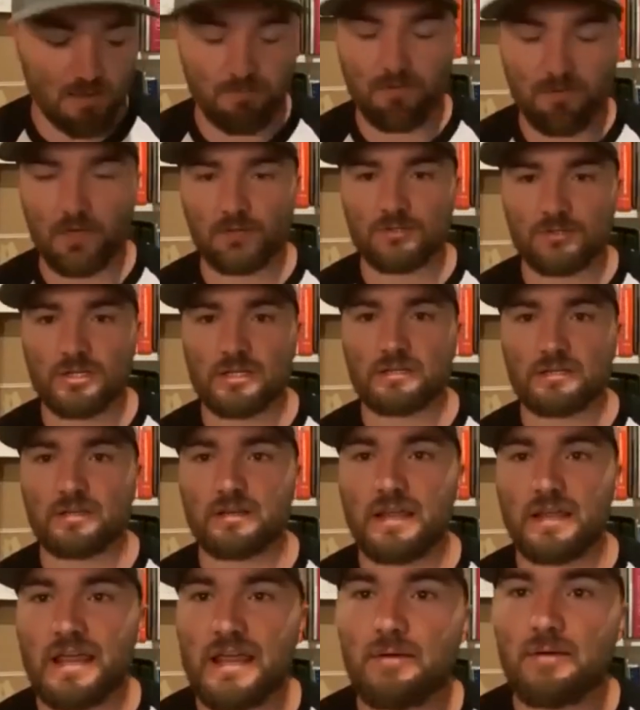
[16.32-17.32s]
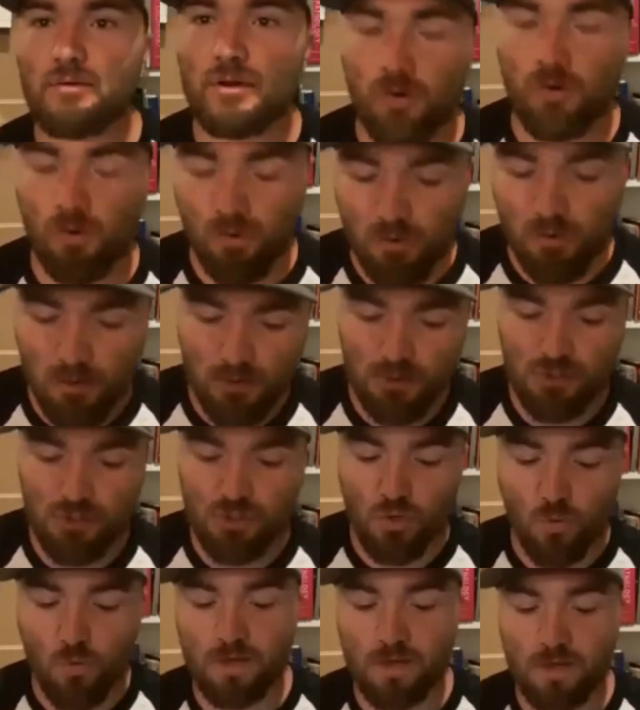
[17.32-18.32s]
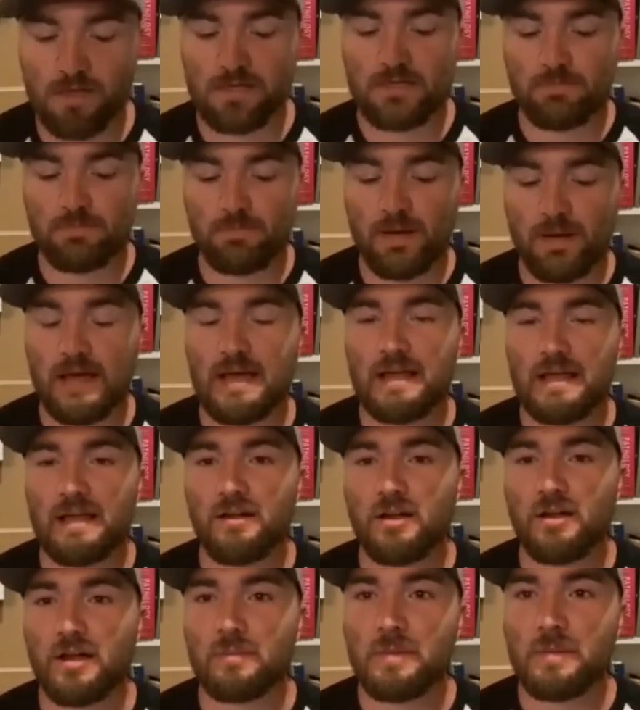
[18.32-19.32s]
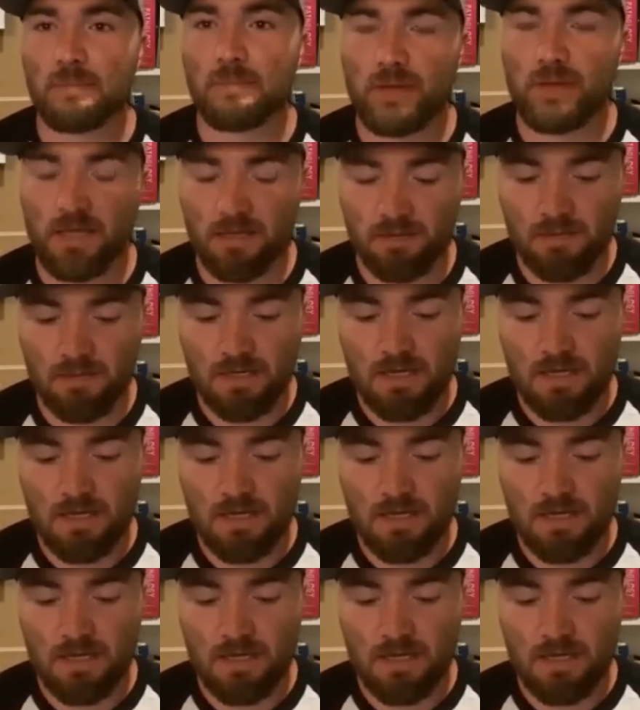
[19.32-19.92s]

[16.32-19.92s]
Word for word: Kowalczyk. Today we're joined by Eric McMahon.